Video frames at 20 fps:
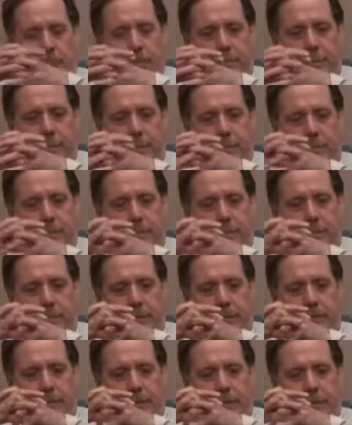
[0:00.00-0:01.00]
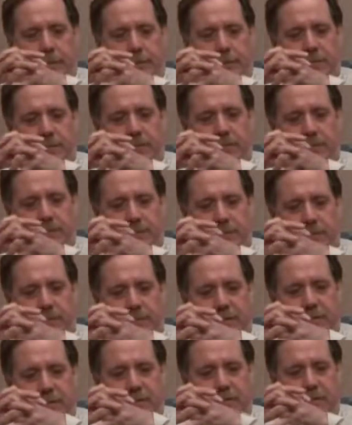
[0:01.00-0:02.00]
that his
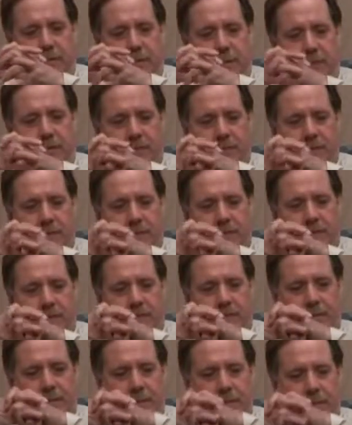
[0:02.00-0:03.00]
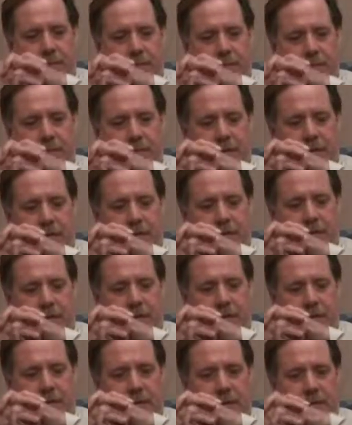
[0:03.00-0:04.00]
assistant to the president in
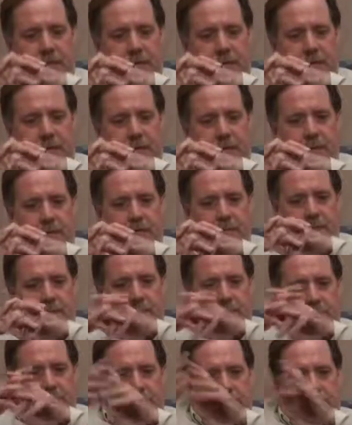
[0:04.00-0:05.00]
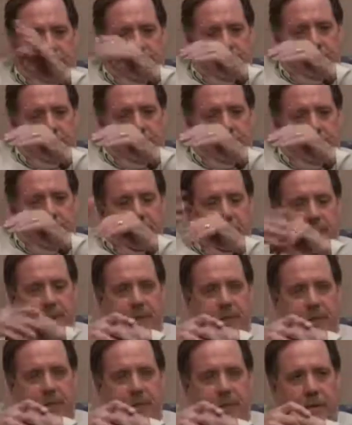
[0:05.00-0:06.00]
'95, and then when he
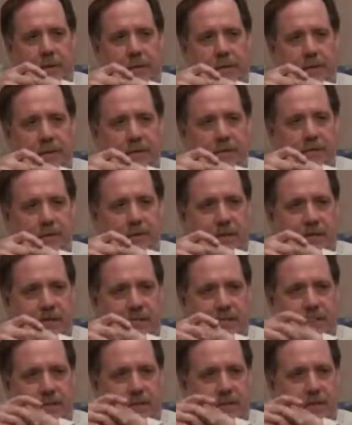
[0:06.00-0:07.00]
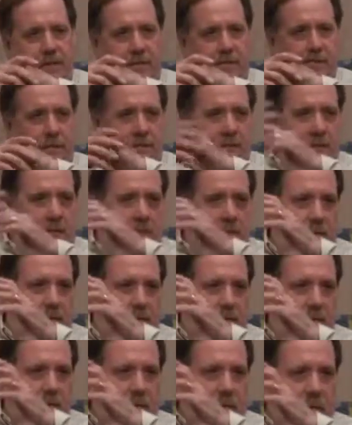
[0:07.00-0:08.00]
retired in '96,
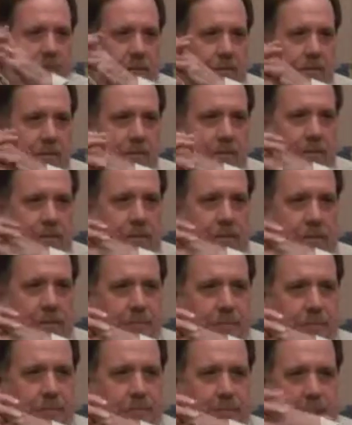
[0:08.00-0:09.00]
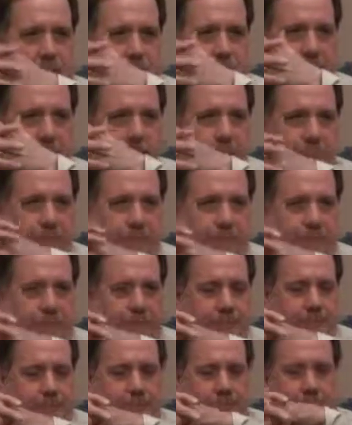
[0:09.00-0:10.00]
I was um, given the
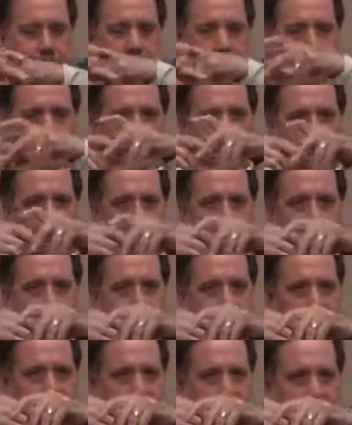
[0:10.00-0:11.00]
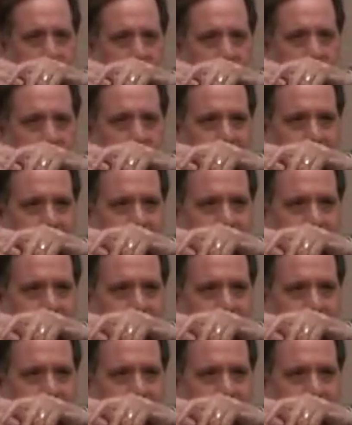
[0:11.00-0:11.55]
full reign of the department